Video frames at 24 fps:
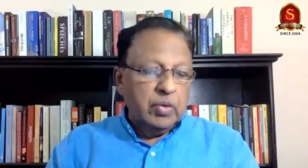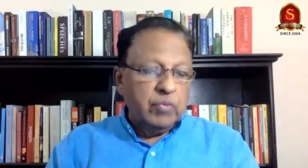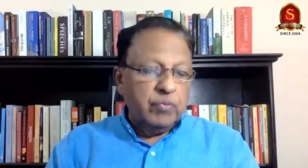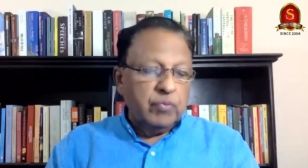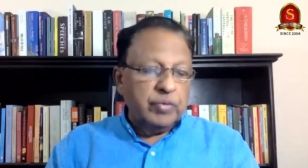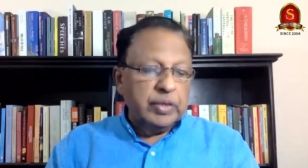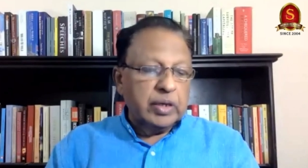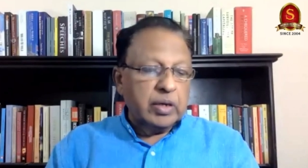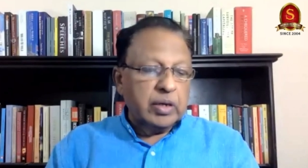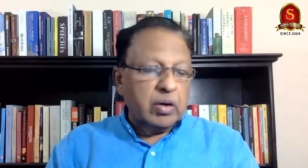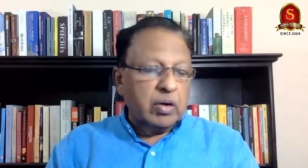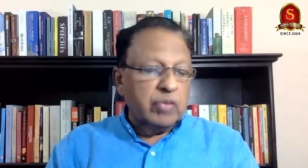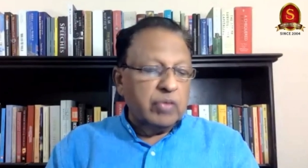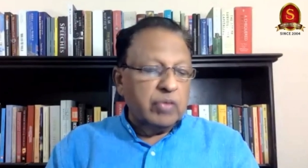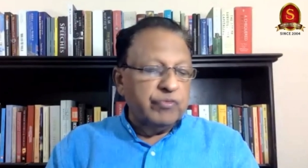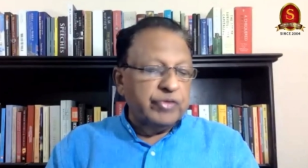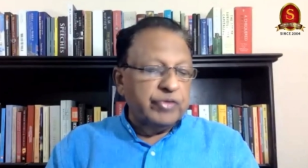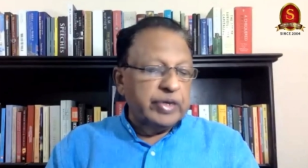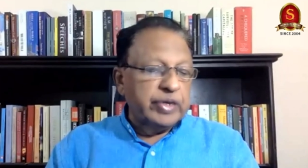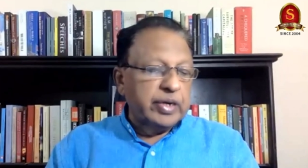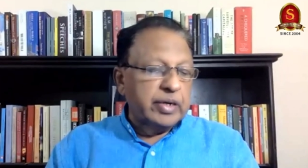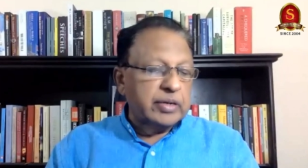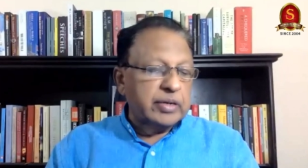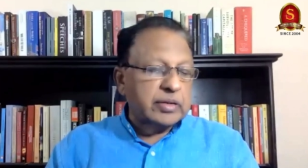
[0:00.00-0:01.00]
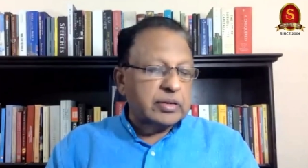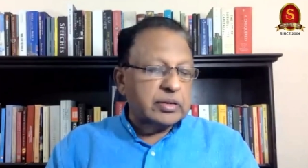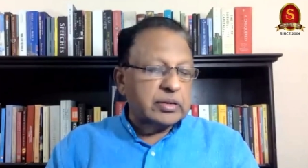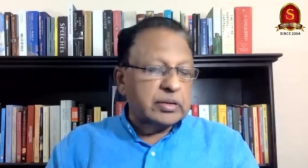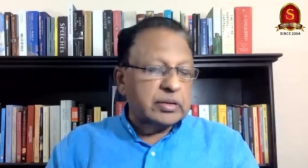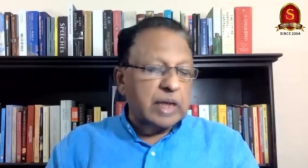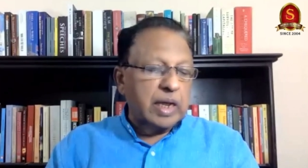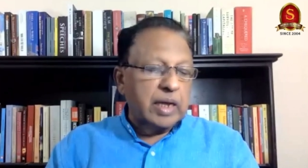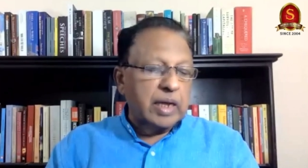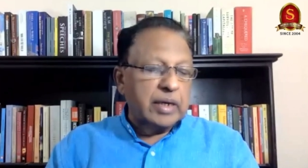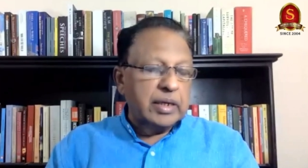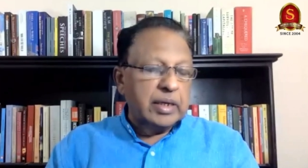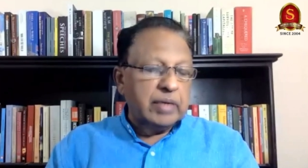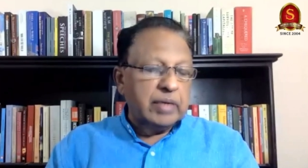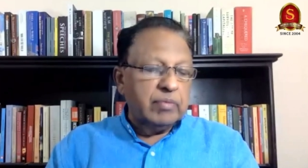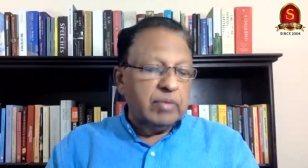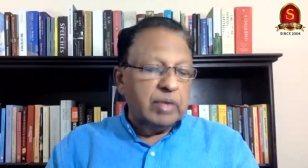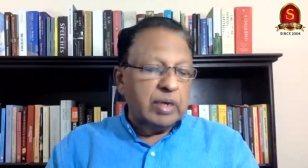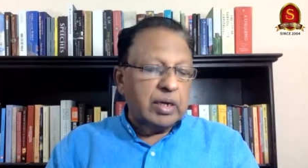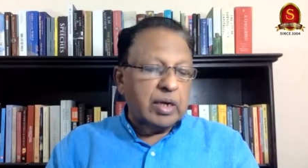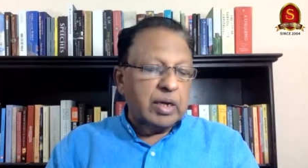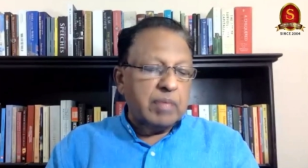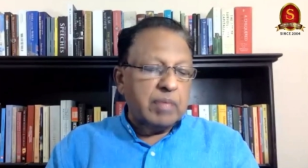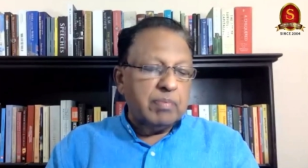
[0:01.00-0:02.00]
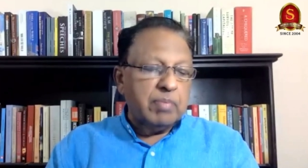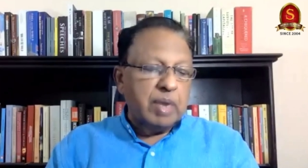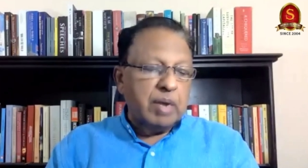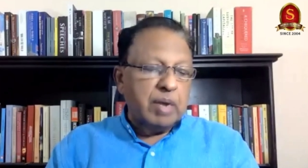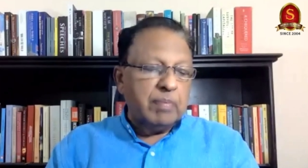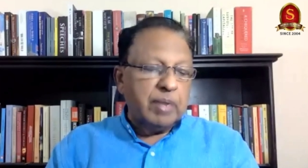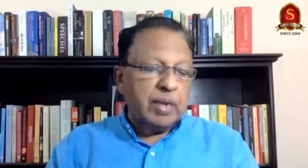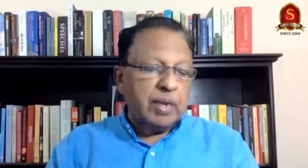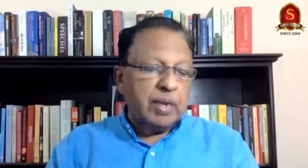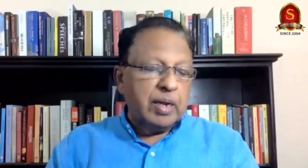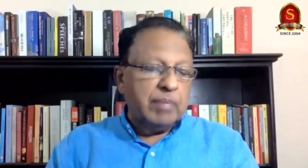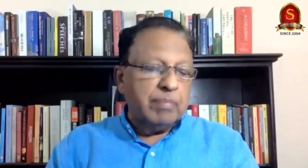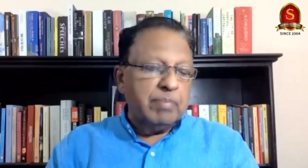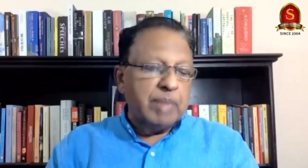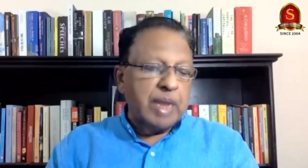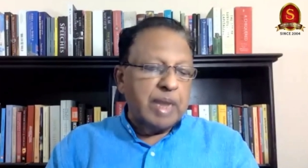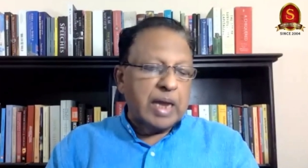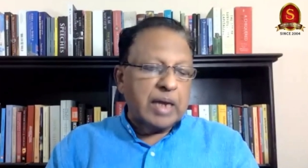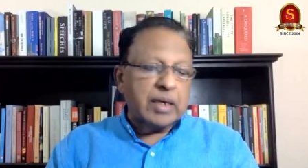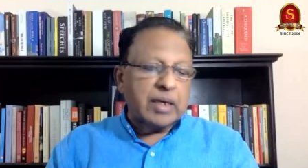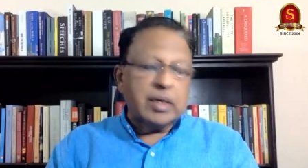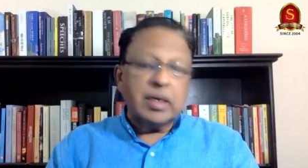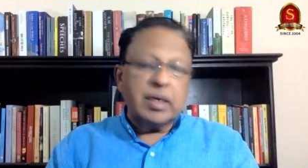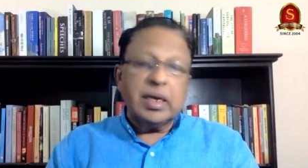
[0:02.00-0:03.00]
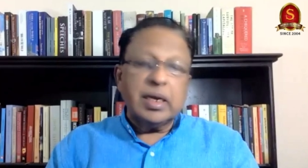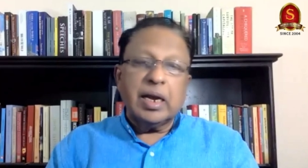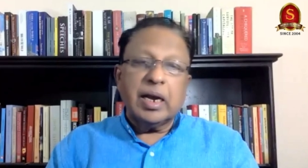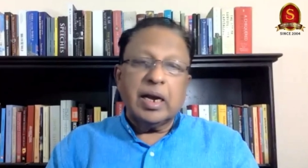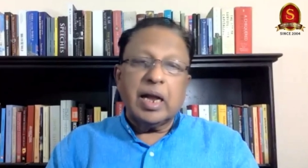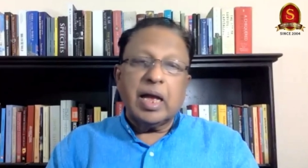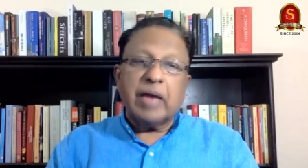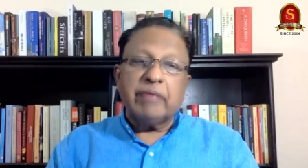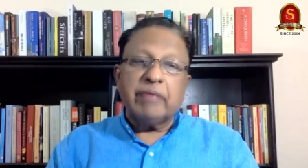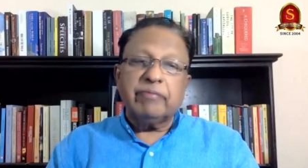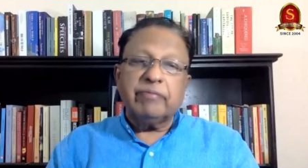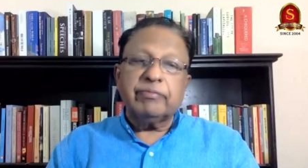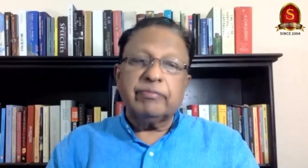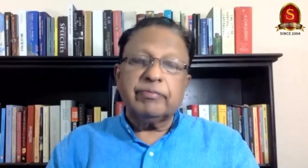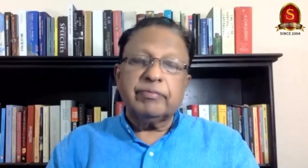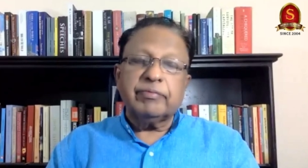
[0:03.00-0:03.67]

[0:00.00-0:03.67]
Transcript: with the confidence that they will come come back alive.